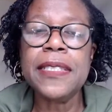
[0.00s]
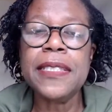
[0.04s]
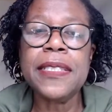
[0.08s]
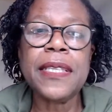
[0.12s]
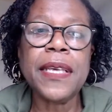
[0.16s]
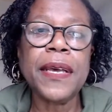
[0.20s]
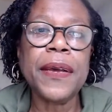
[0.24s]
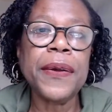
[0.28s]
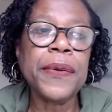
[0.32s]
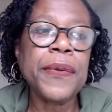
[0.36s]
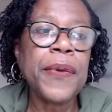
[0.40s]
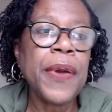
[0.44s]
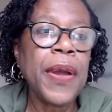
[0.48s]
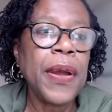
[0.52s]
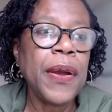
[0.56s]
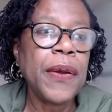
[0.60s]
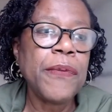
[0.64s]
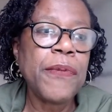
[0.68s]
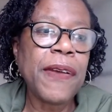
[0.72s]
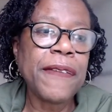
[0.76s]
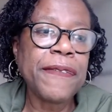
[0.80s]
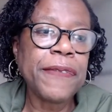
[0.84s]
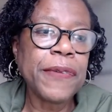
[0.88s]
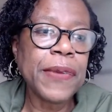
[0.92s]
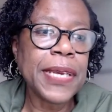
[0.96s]
So
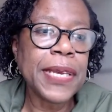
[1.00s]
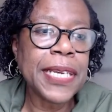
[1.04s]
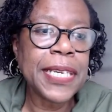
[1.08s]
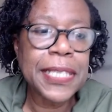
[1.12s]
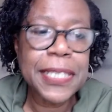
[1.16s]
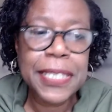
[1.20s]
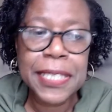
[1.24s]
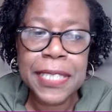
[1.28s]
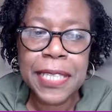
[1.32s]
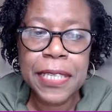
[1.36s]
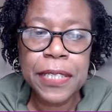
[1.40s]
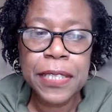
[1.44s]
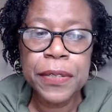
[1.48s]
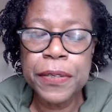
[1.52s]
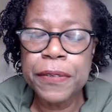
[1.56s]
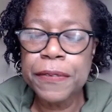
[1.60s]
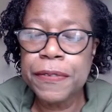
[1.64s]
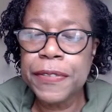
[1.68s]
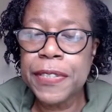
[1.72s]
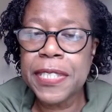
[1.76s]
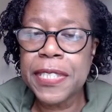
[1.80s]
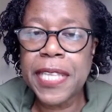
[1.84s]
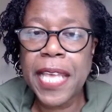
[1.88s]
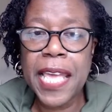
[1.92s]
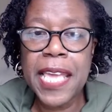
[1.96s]
whether it is that
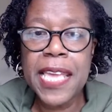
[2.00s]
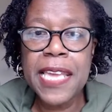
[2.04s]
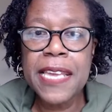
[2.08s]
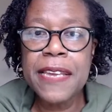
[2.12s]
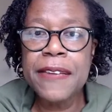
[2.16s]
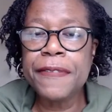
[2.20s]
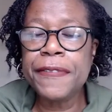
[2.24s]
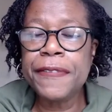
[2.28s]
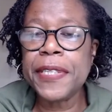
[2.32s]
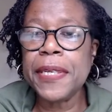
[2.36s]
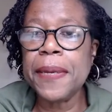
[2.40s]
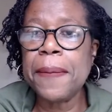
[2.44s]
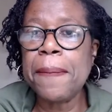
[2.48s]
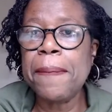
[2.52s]
you've saved